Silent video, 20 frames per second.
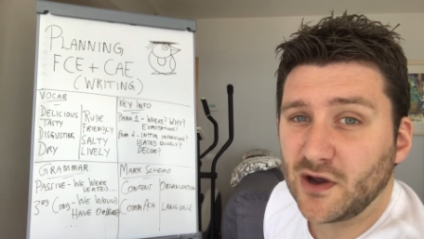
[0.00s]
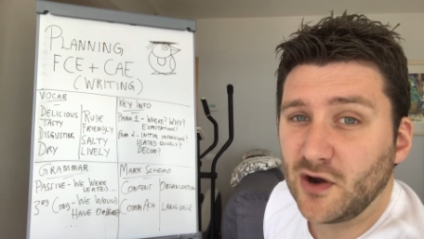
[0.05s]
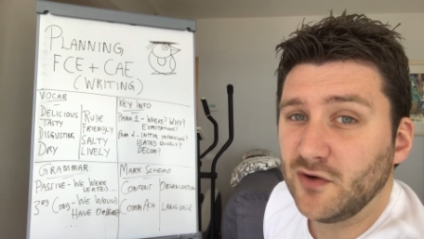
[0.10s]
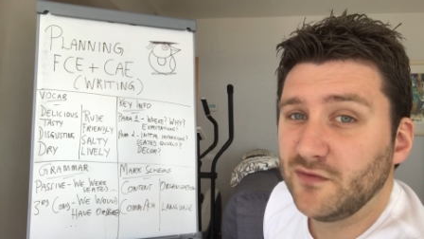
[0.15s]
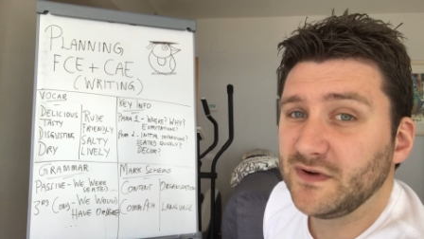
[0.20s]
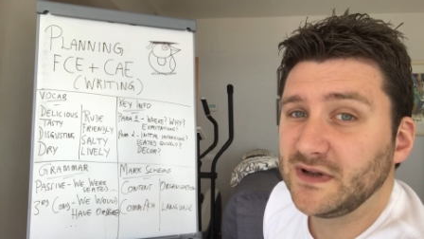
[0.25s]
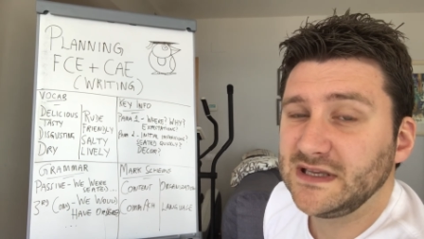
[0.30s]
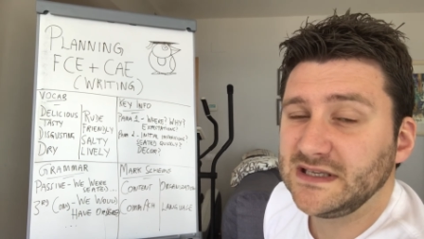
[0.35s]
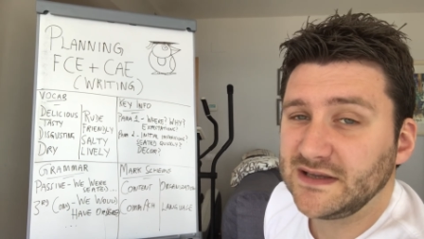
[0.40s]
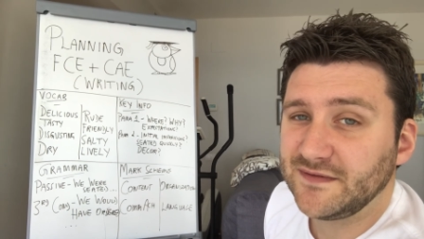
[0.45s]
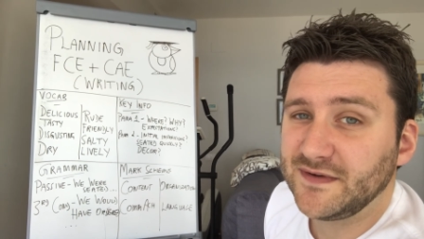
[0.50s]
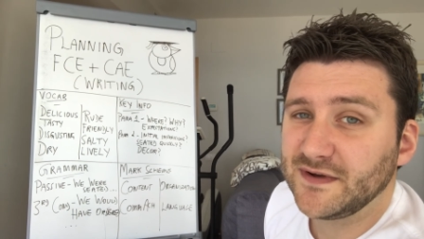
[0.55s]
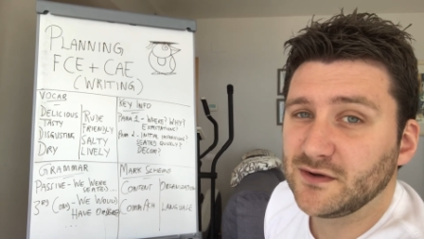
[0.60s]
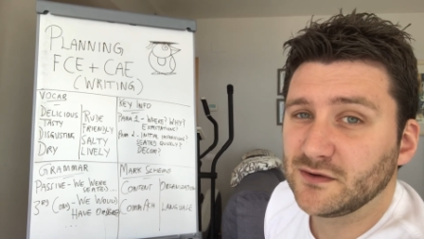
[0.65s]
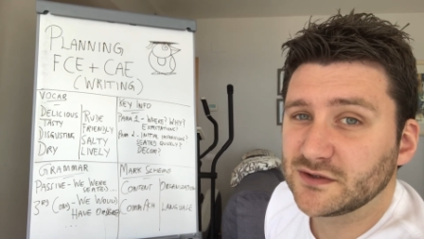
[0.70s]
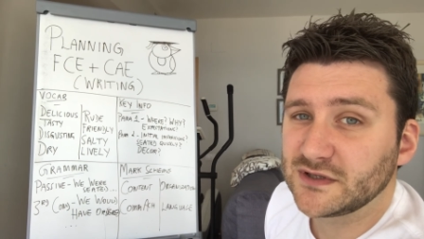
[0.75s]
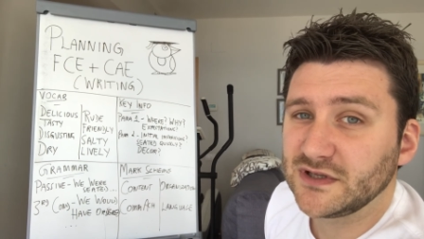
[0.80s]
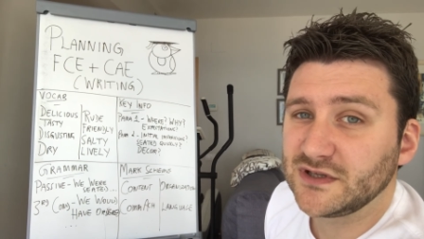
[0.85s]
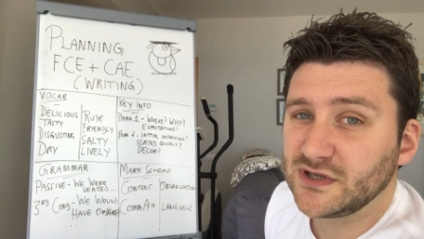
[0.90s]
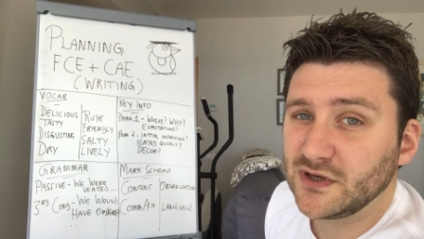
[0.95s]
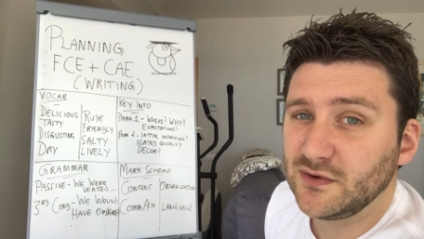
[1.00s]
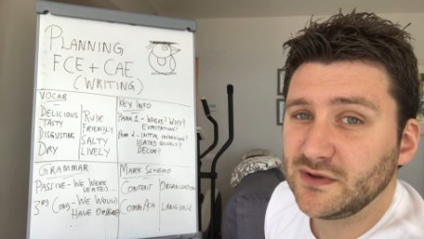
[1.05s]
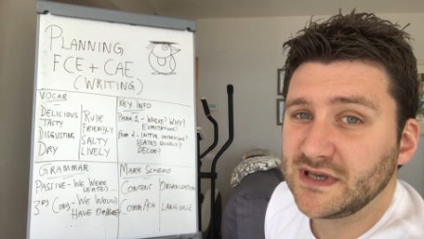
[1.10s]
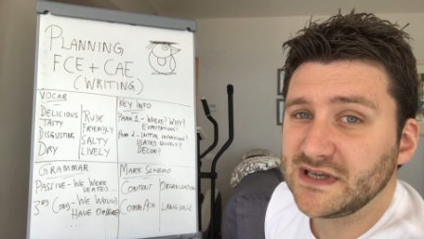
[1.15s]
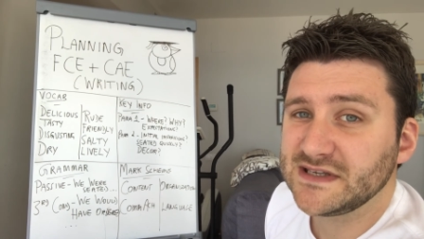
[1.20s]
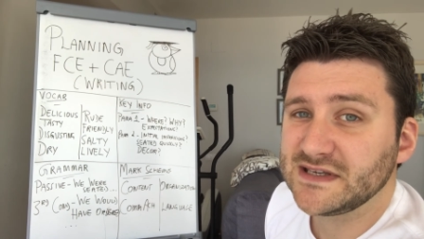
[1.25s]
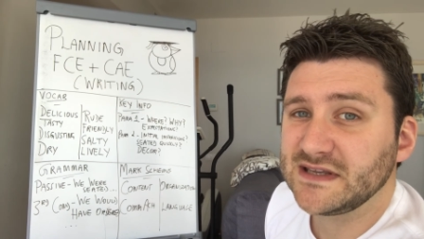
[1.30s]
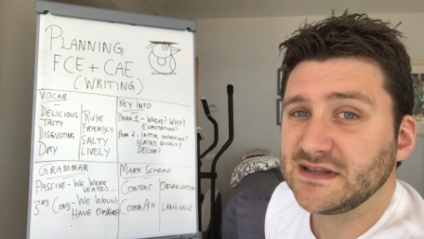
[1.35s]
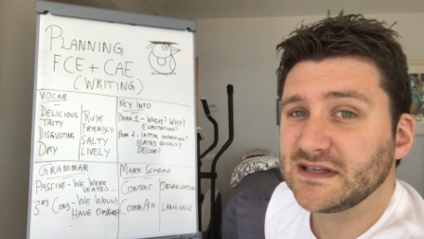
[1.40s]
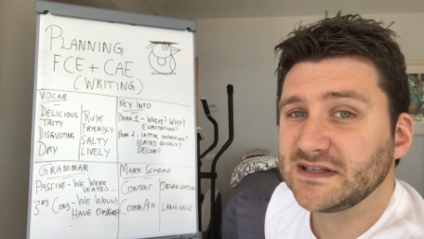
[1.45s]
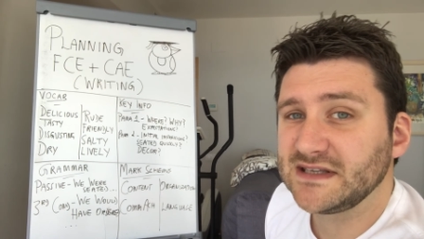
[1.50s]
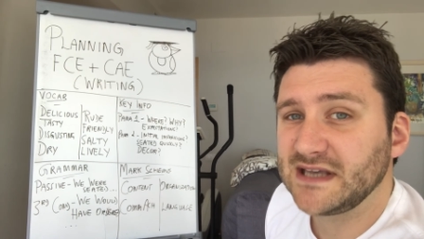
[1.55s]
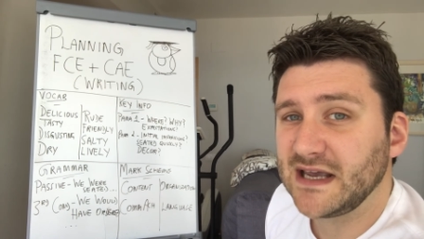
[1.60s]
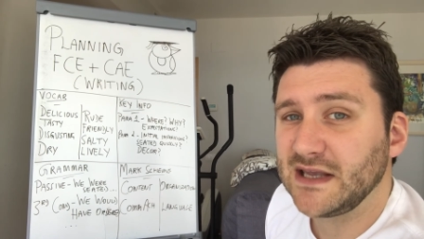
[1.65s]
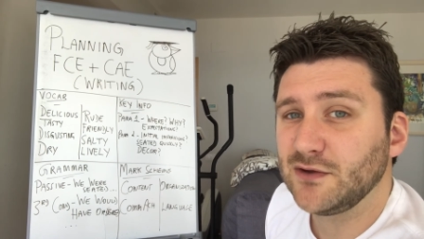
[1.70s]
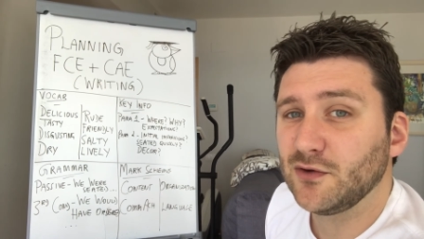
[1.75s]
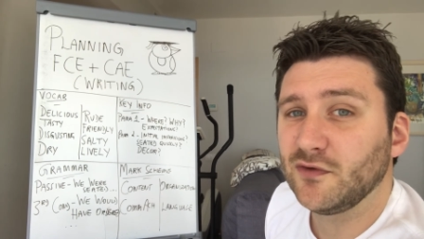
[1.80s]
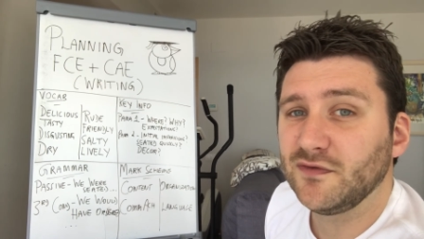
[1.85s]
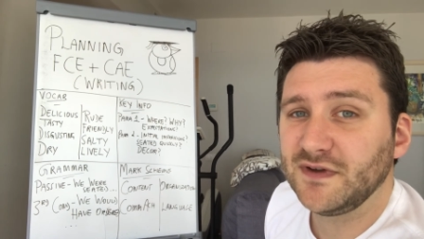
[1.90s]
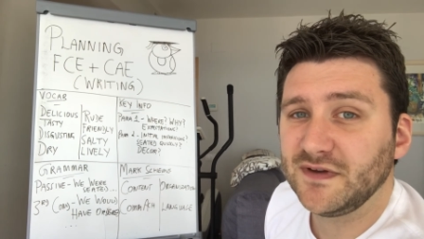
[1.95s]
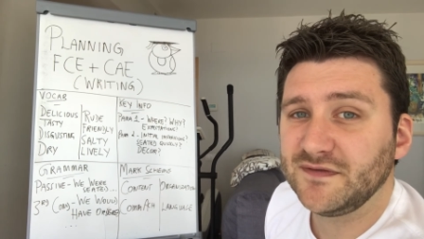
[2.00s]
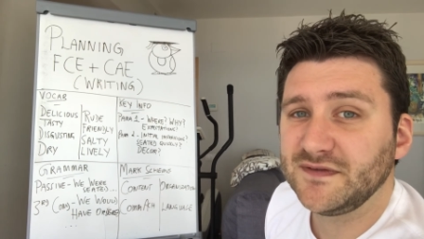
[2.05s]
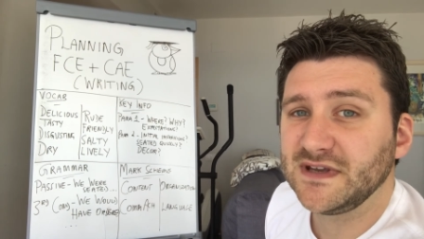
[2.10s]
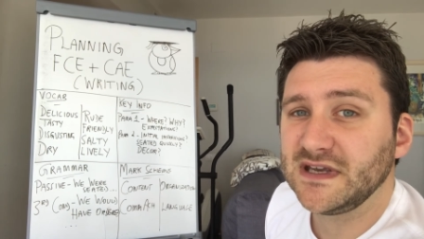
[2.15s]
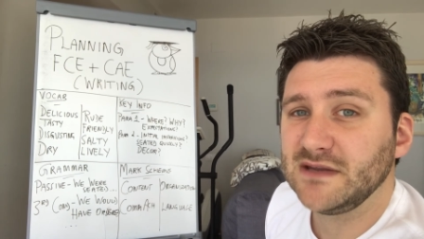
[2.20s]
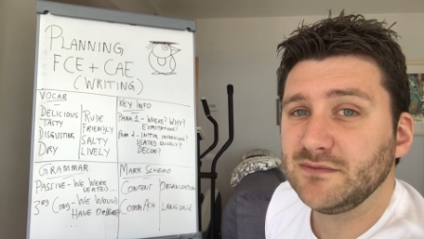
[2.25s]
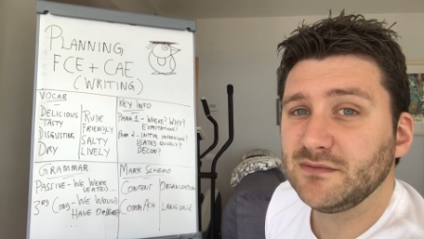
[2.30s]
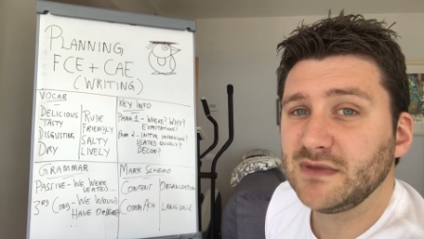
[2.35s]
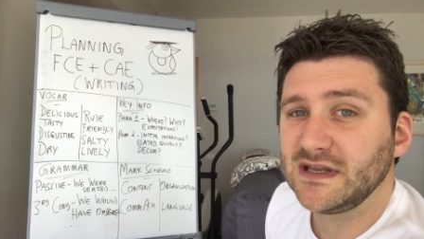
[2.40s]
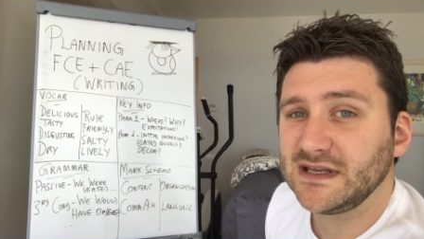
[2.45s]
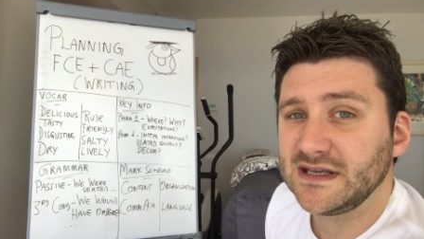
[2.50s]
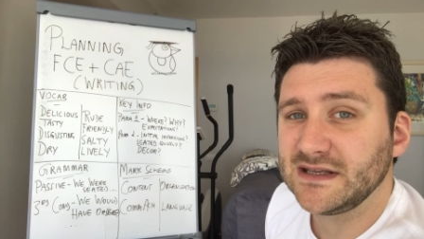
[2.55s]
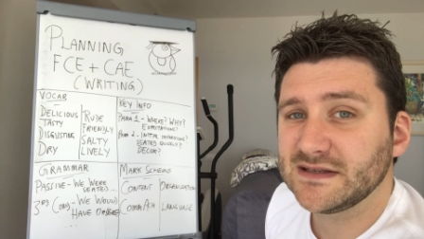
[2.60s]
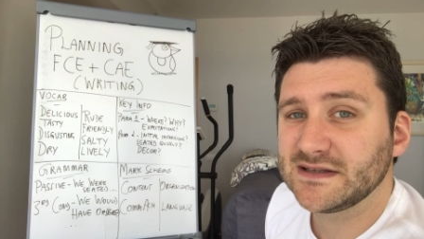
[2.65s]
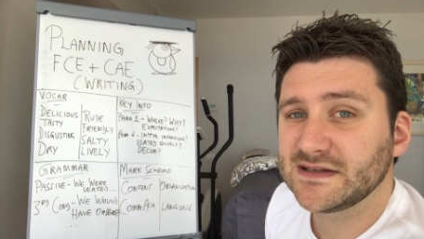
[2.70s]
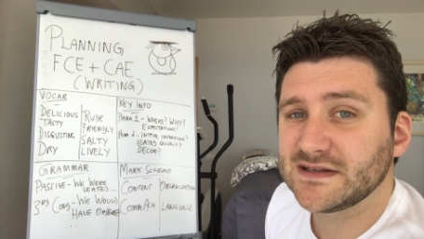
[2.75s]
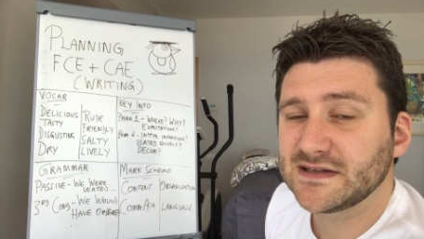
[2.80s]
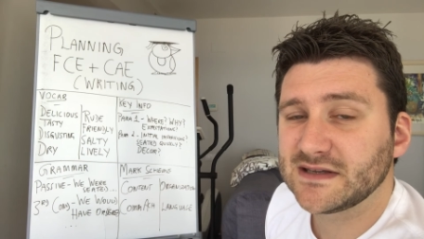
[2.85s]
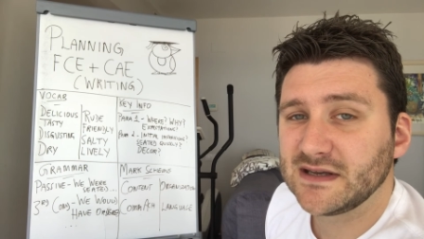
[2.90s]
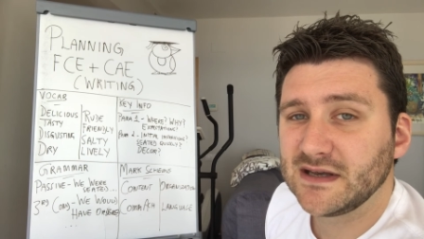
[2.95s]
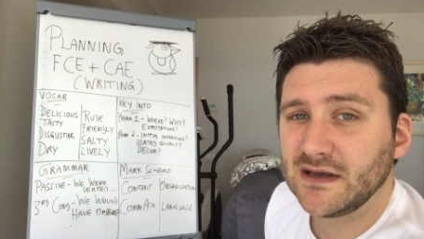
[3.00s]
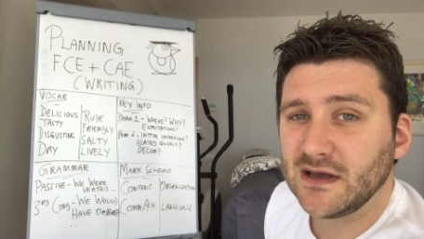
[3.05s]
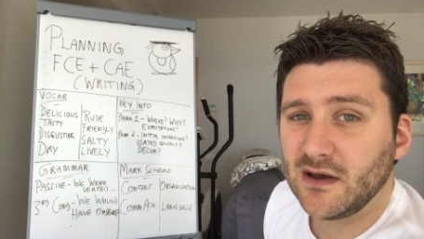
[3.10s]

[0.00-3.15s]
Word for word: overly difficult to do this in the 10 or 15 minutes